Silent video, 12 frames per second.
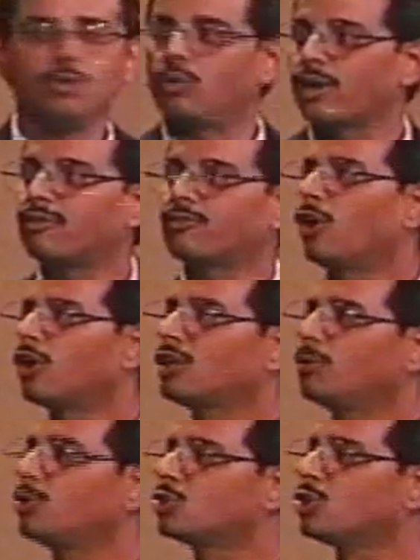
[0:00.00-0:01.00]
What I've
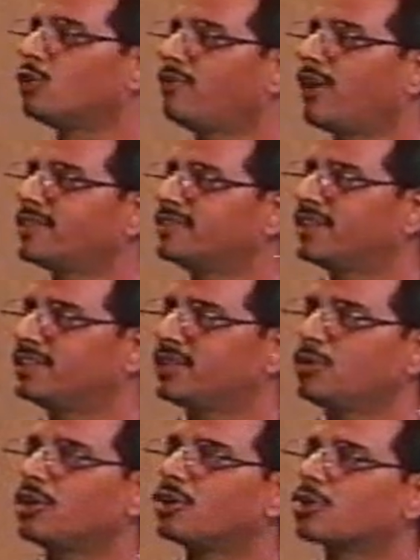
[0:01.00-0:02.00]
talked about so far says
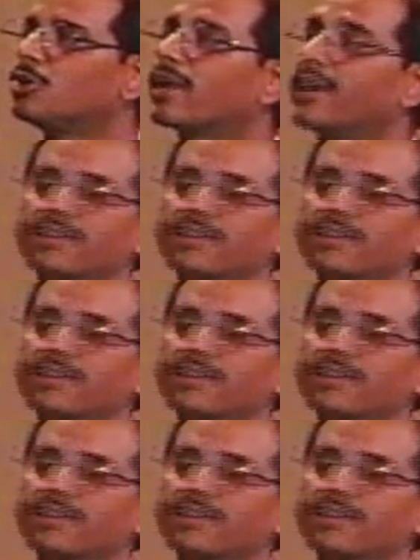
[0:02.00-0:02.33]
that we go to look at an